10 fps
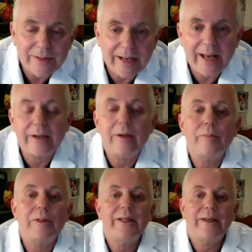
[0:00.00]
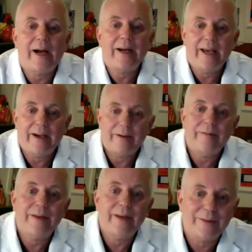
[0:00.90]
that had complete knockout
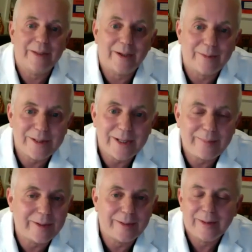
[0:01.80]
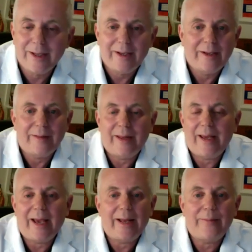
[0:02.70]
of the LDL receptor,
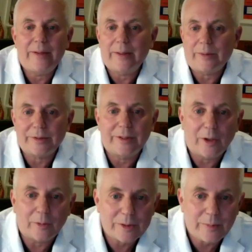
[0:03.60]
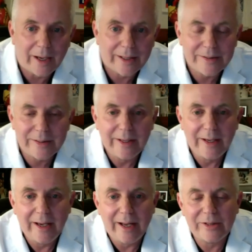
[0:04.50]
they had minimal to no response.
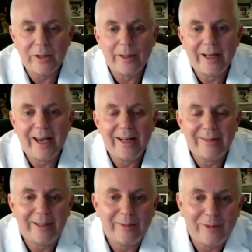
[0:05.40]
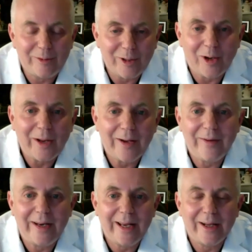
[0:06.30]
And so again, if you don't have
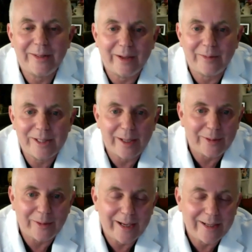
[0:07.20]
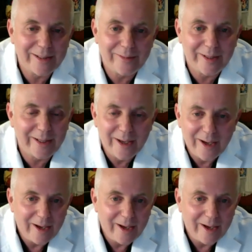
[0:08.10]
any LDL receptor activity,